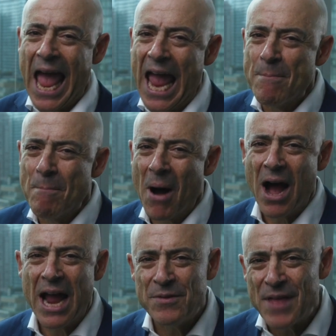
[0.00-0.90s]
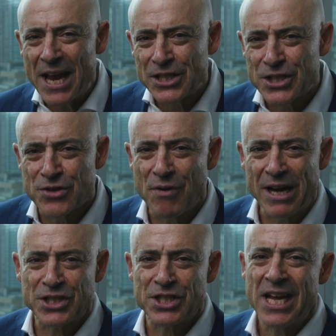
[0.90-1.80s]
A mind that is
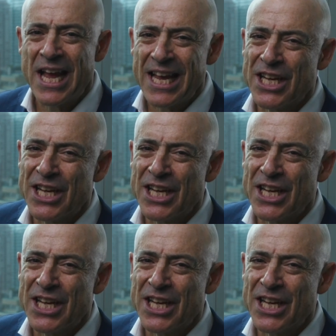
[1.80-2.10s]
stretched